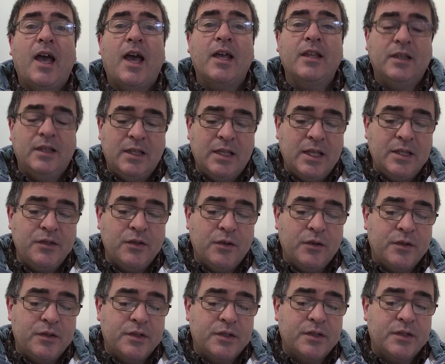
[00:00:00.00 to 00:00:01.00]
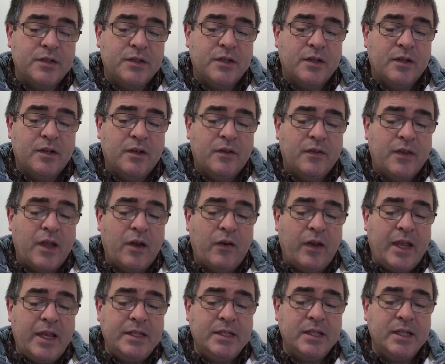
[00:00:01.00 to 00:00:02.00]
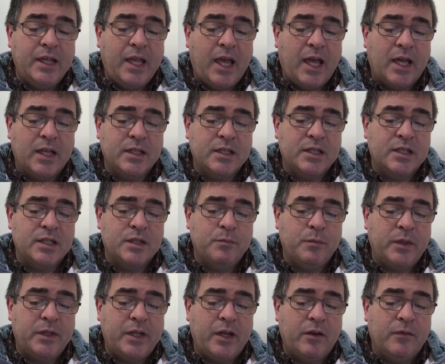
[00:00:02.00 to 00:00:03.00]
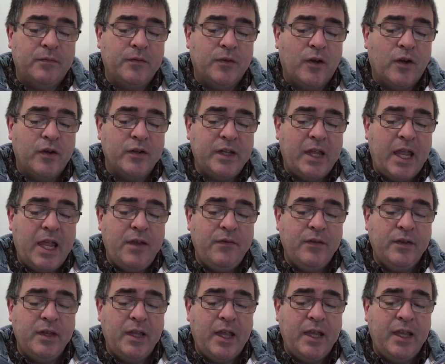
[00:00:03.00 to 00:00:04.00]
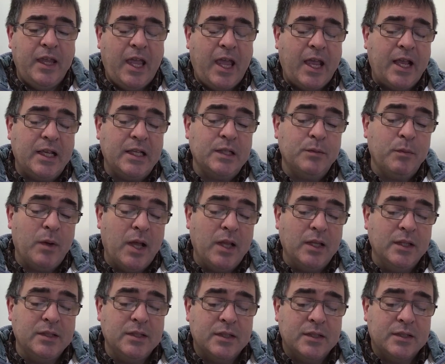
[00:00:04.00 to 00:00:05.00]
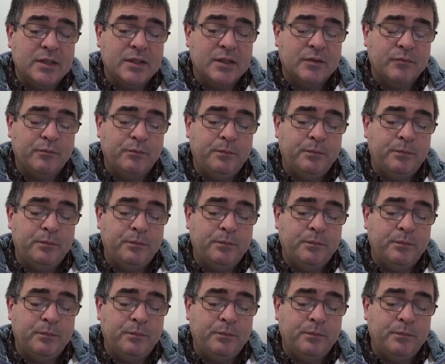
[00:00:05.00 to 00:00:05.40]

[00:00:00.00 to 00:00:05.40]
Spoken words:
And lizards, they are easy to catch, but they are found even in king's palaces.